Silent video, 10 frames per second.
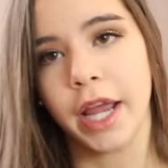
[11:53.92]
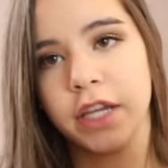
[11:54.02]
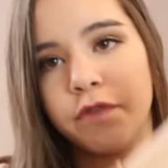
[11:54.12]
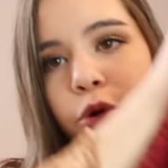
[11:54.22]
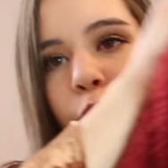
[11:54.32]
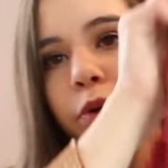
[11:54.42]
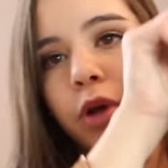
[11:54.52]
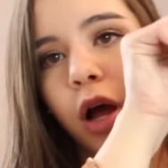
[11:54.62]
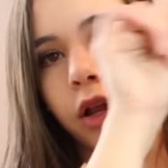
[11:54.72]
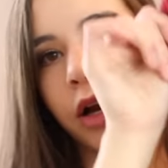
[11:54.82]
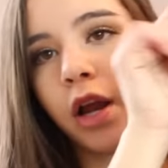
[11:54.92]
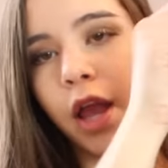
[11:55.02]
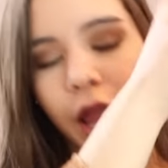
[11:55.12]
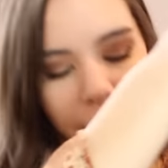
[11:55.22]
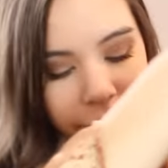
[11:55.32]
kind of maroon color.
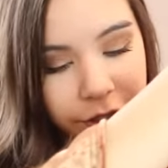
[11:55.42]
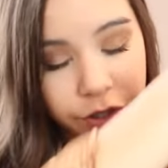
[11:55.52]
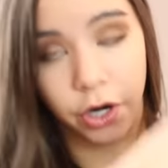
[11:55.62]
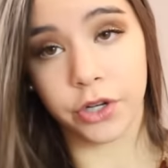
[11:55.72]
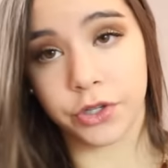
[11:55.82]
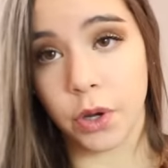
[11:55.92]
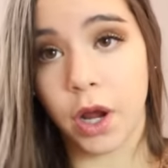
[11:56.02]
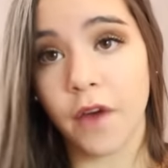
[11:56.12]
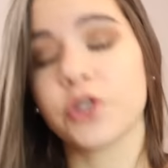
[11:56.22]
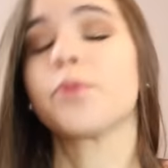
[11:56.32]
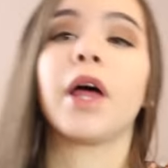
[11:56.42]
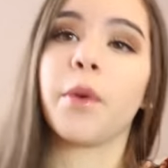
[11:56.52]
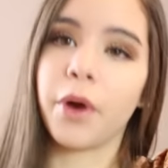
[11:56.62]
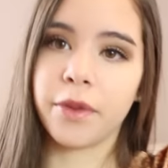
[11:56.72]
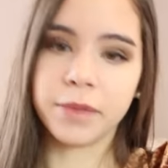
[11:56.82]
And these are so comfortable,
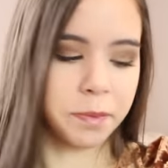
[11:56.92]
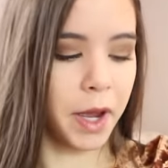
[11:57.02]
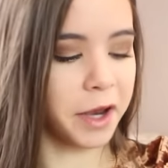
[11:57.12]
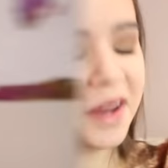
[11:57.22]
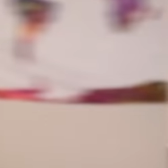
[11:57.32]
I wear them to bed. So